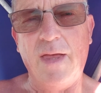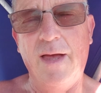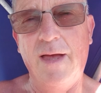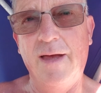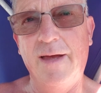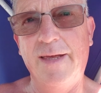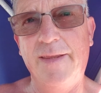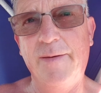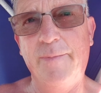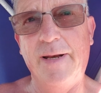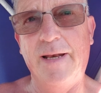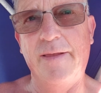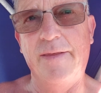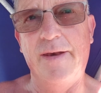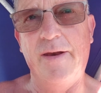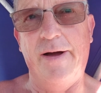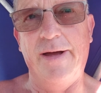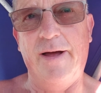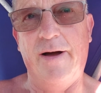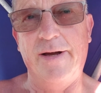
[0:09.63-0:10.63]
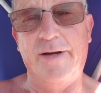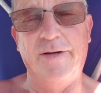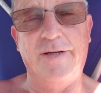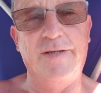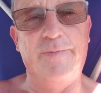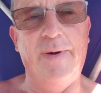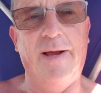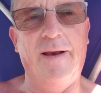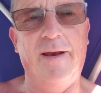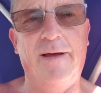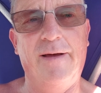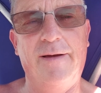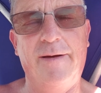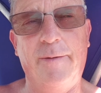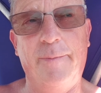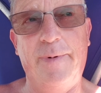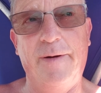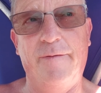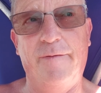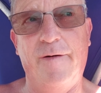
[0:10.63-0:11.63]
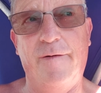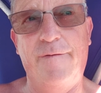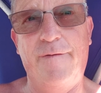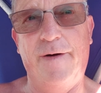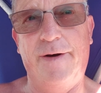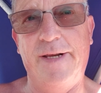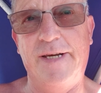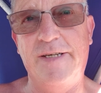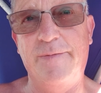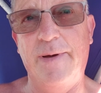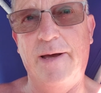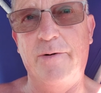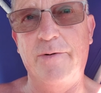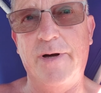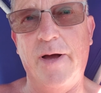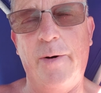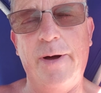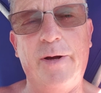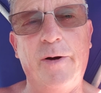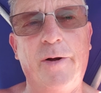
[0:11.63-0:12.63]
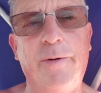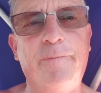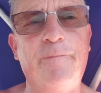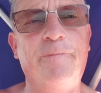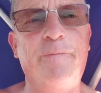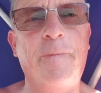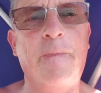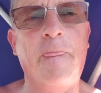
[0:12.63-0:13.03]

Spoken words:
In the middle of the night I could smell a bit of a funny smell going on,